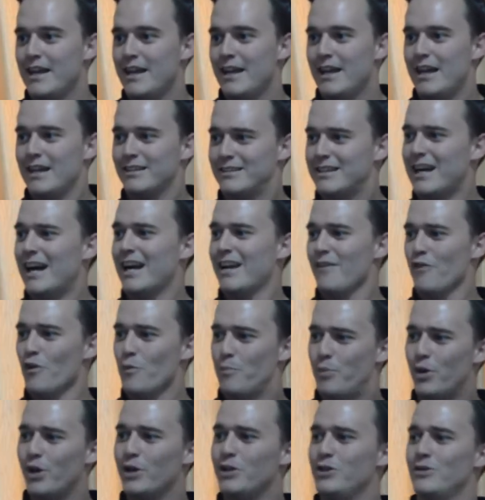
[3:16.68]
Has God ever
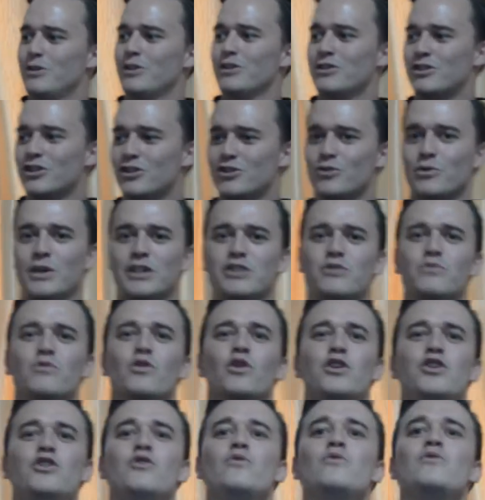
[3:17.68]
put you in a situation
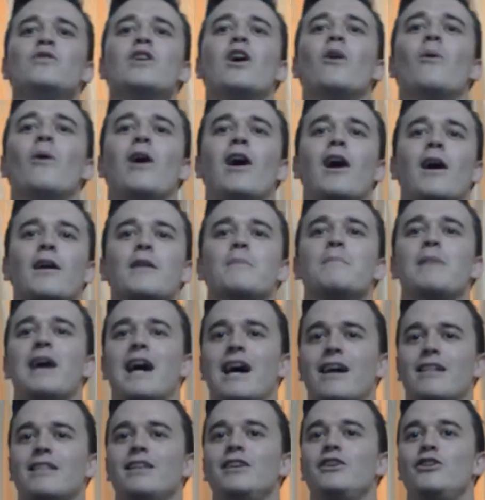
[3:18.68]
where you know
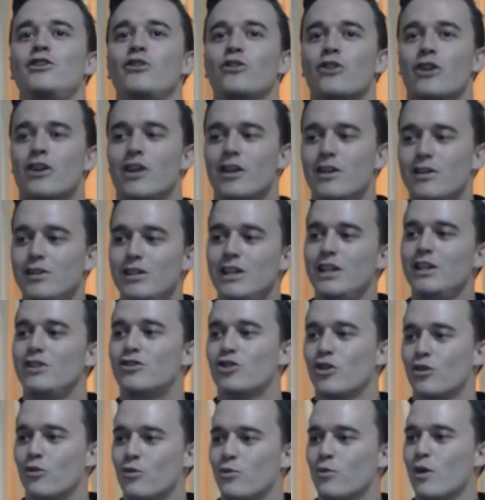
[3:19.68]
automatically you're going to need
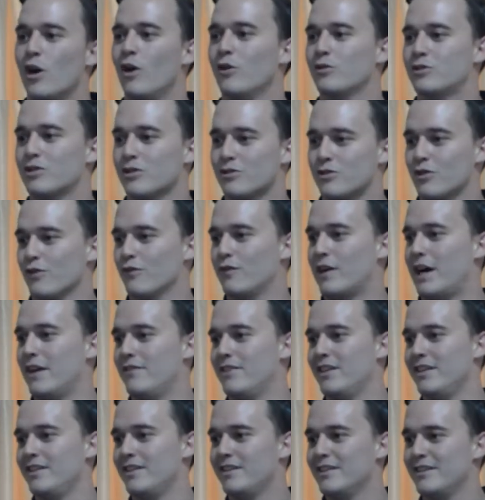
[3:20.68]
to grow to
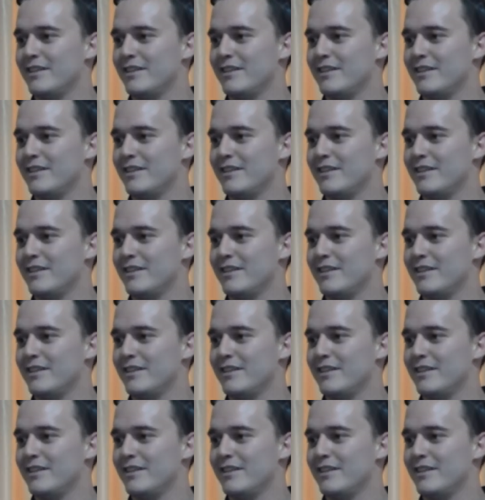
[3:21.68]
survive it?